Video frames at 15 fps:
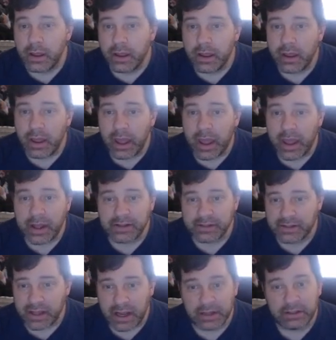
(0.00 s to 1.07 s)
And
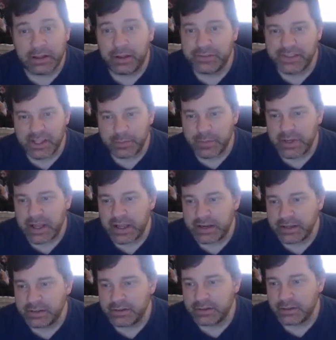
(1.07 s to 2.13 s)
I love Seb McKinnon.
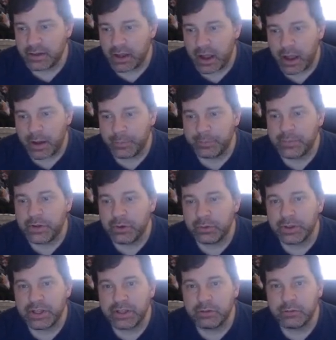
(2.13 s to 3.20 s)
The only
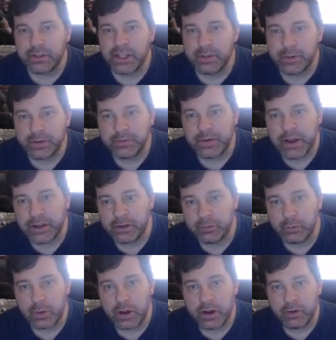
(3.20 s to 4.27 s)
redeeming value
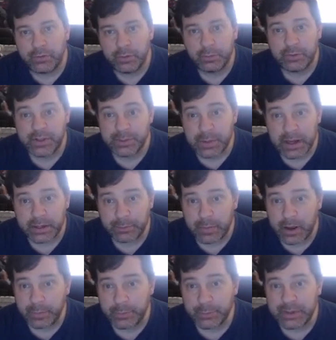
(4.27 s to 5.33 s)
of the Prismatic
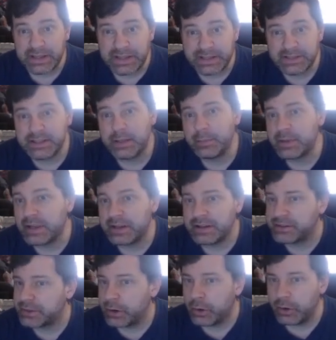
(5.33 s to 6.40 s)
Piper is Seb McKinnon's
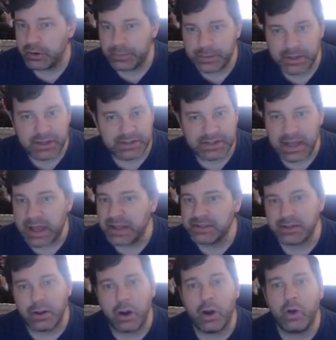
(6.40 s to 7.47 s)
art because, as
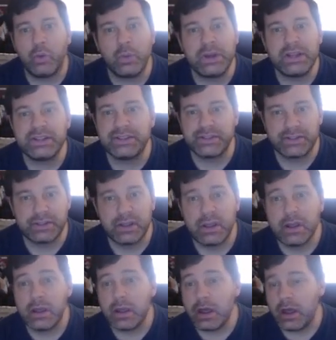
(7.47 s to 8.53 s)
always,
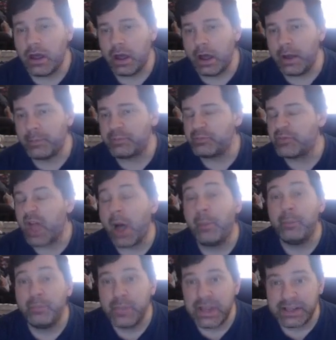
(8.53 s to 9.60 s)

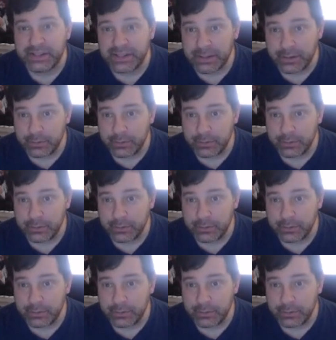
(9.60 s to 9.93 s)
amazing,